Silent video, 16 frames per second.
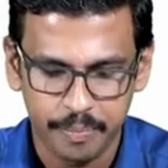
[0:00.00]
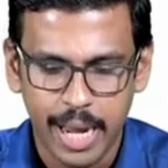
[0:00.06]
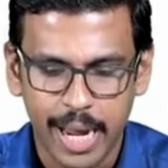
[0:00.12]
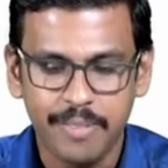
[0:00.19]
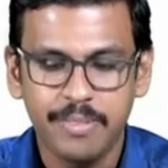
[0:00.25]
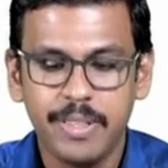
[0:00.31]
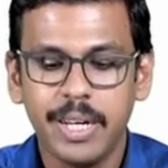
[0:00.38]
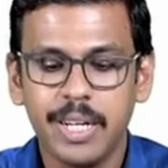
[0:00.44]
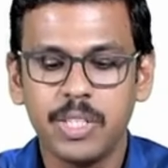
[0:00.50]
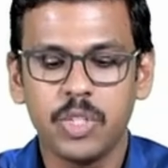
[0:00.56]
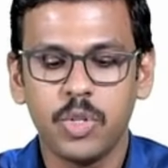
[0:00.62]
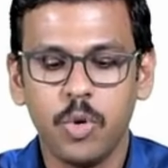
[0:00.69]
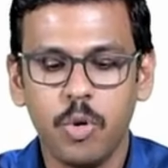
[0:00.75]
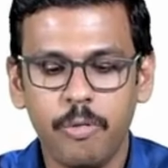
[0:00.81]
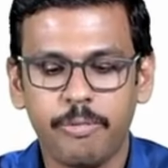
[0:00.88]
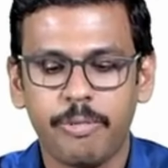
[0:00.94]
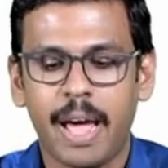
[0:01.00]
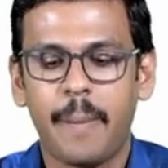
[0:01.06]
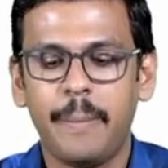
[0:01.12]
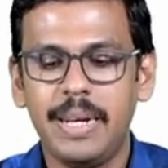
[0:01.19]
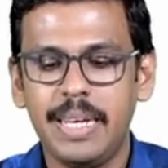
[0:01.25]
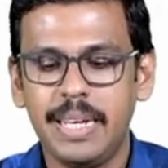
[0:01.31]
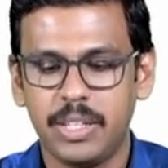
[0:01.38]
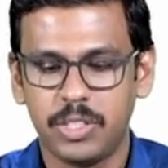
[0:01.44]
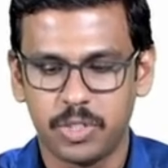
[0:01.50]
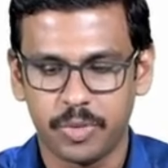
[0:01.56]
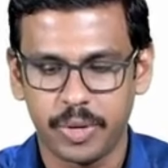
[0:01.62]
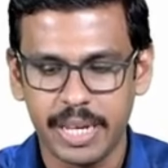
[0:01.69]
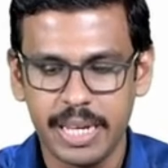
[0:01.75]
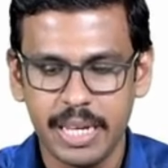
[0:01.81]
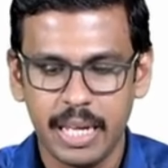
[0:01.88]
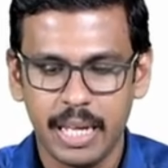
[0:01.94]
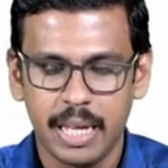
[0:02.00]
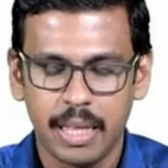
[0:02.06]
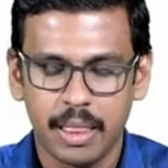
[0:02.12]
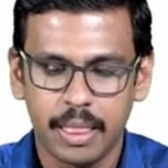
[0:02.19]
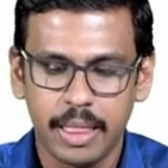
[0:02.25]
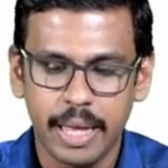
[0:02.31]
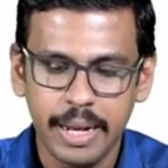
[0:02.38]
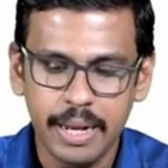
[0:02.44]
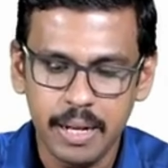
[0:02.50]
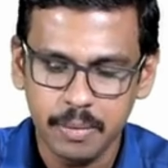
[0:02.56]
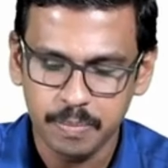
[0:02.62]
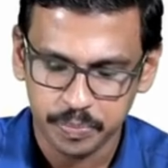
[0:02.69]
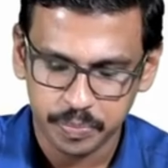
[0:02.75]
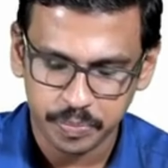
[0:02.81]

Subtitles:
If there is no family history, then